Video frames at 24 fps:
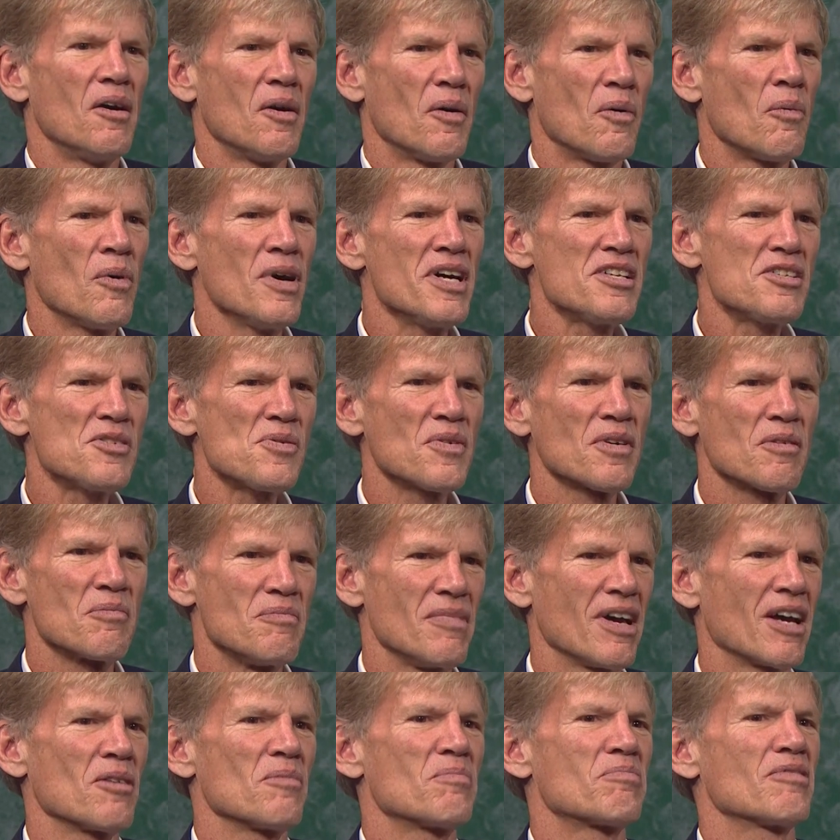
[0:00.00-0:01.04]
What sort of
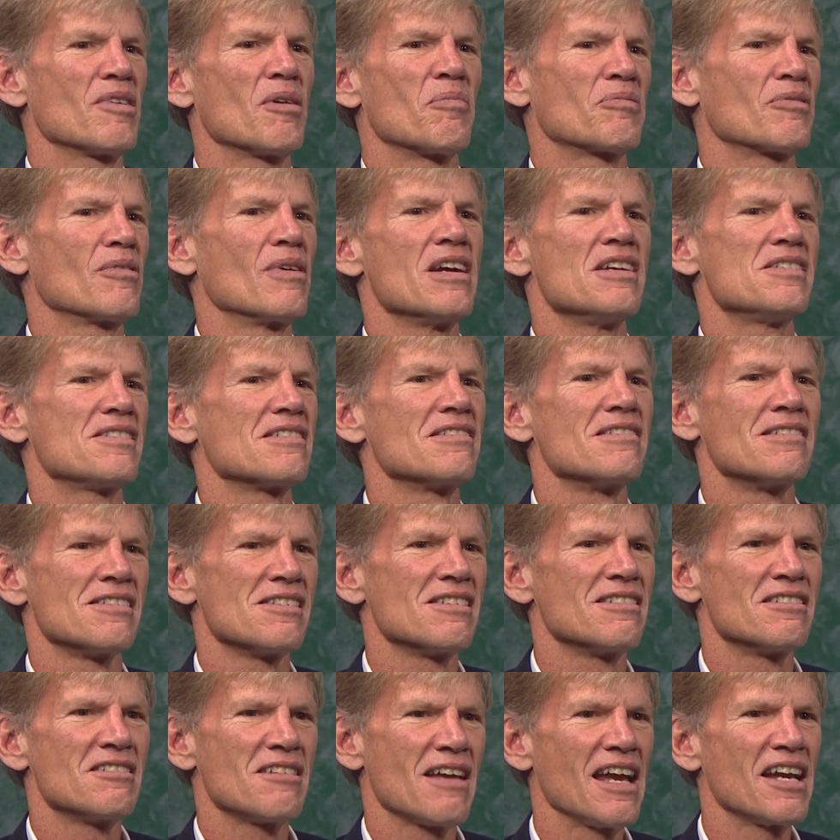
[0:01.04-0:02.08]
mental preparation does
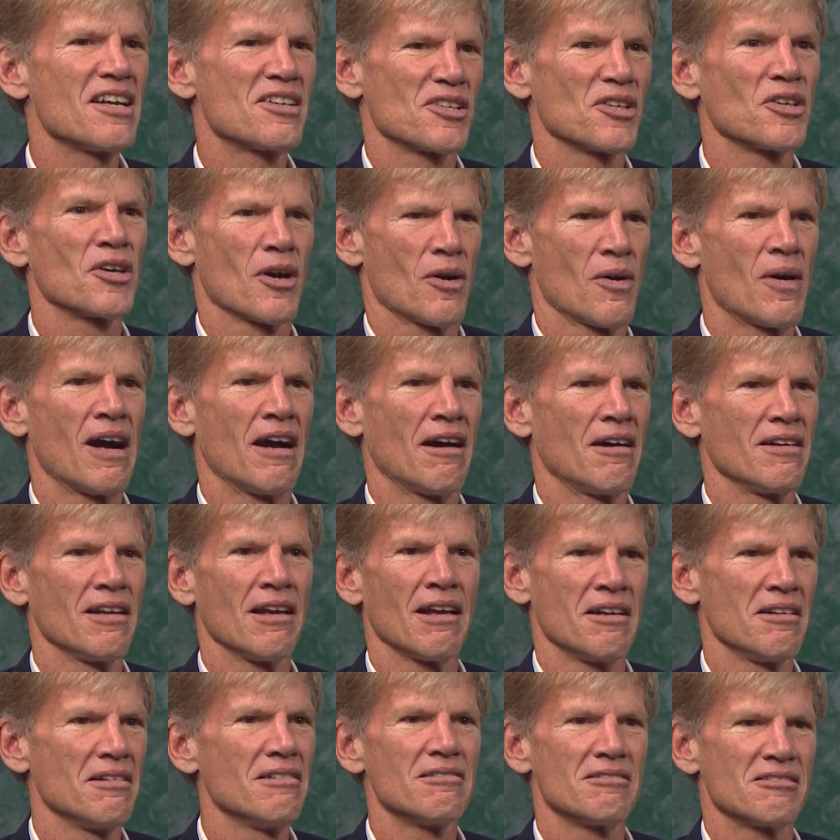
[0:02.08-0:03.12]
it take to go out
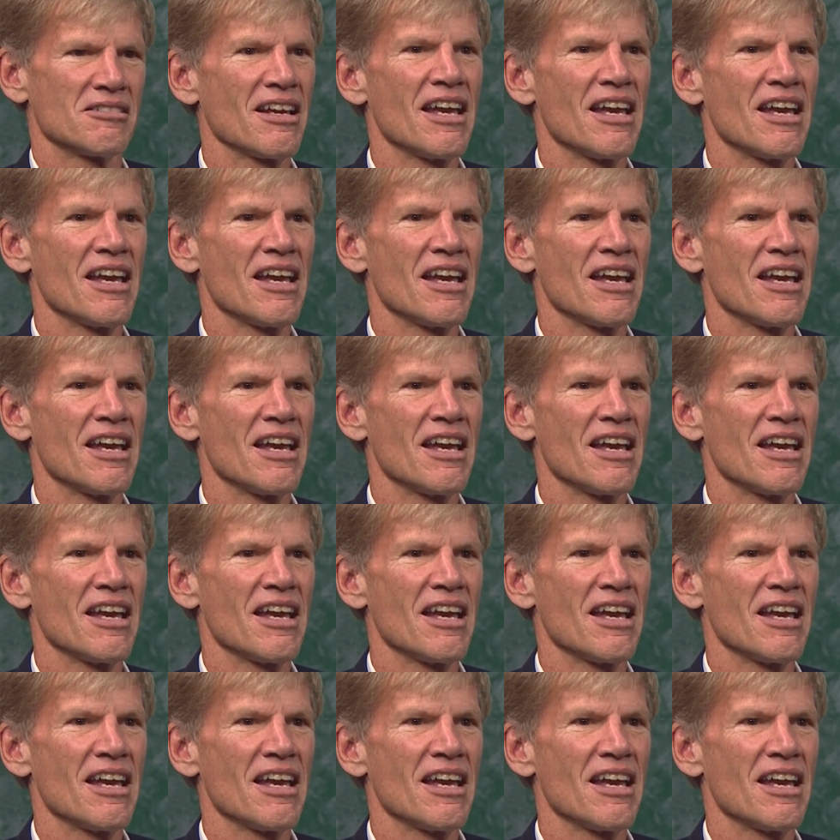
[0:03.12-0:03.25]
and